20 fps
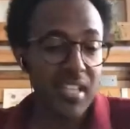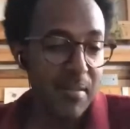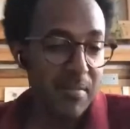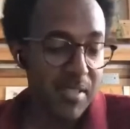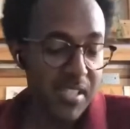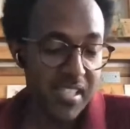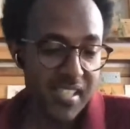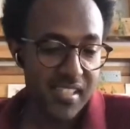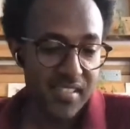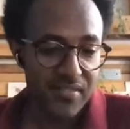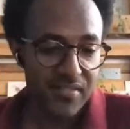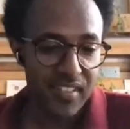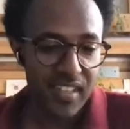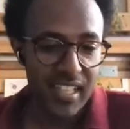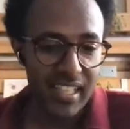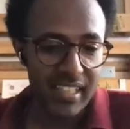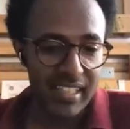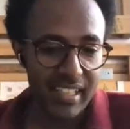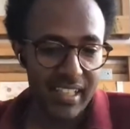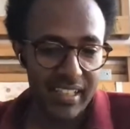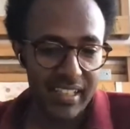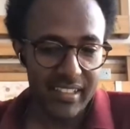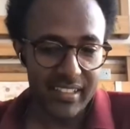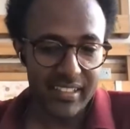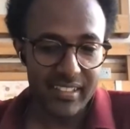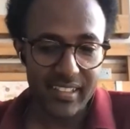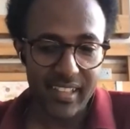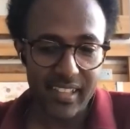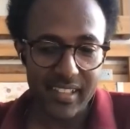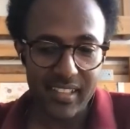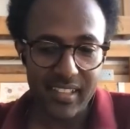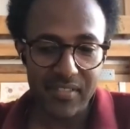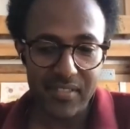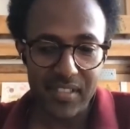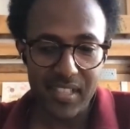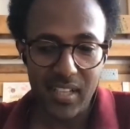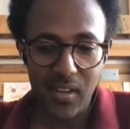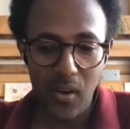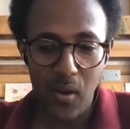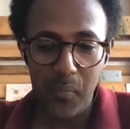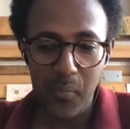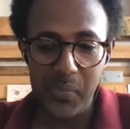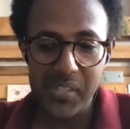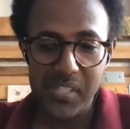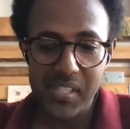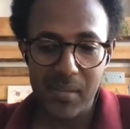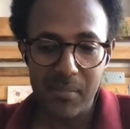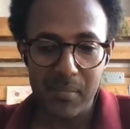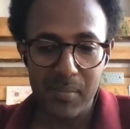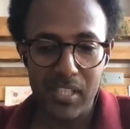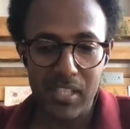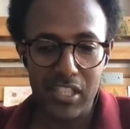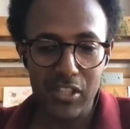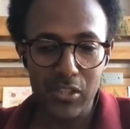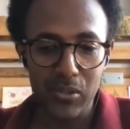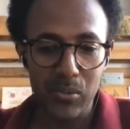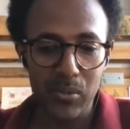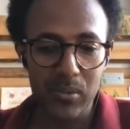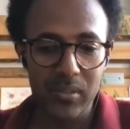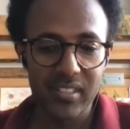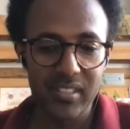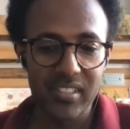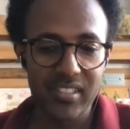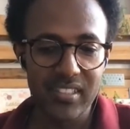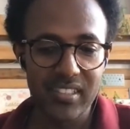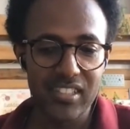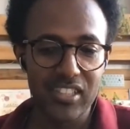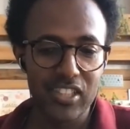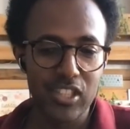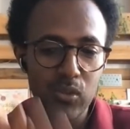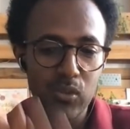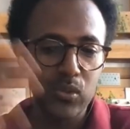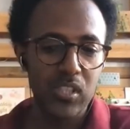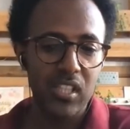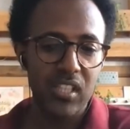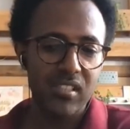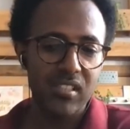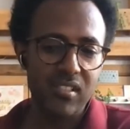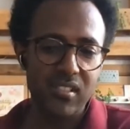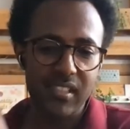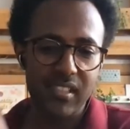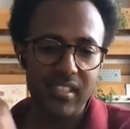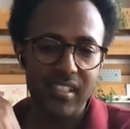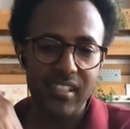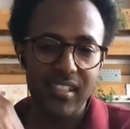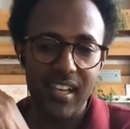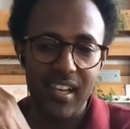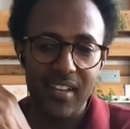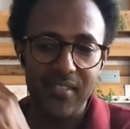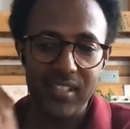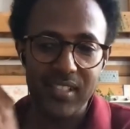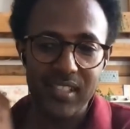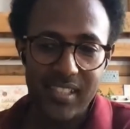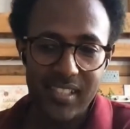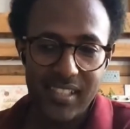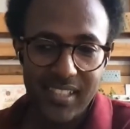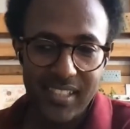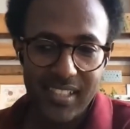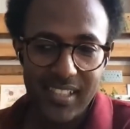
I'm just feeling like that definitely opens up a new new territory that I haven't